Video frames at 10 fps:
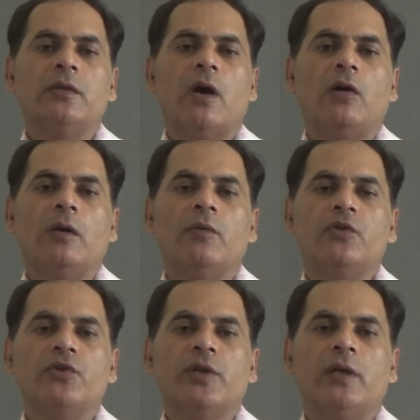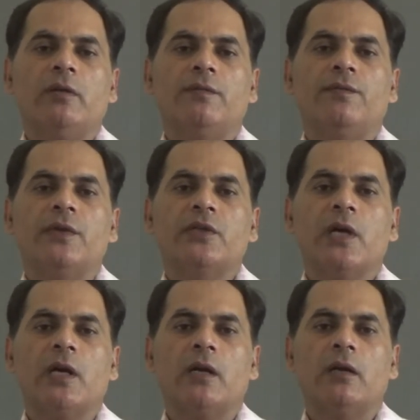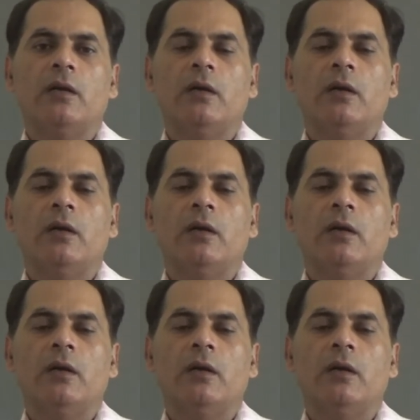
in the outermost shell, which are